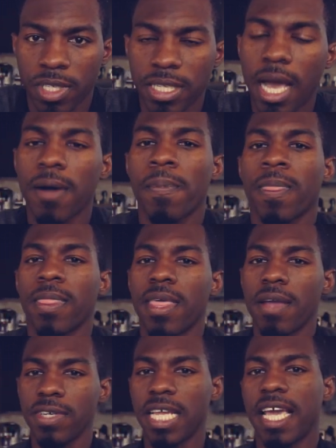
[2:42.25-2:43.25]
Now,
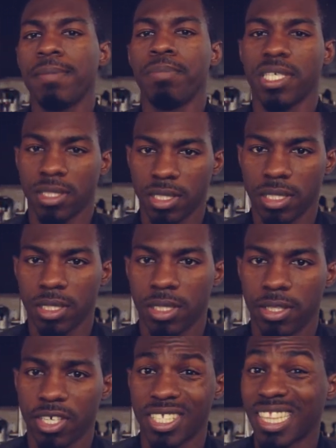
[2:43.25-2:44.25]
every day in business,
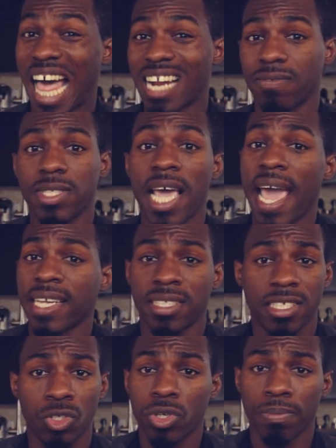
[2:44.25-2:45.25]
there's a lot of tasks
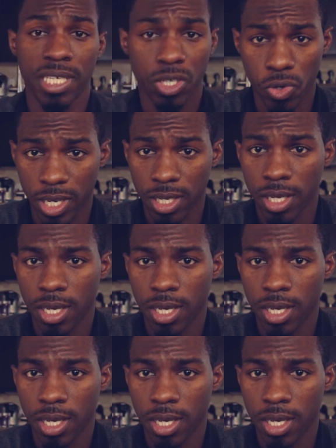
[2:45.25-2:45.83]
that you can be doing.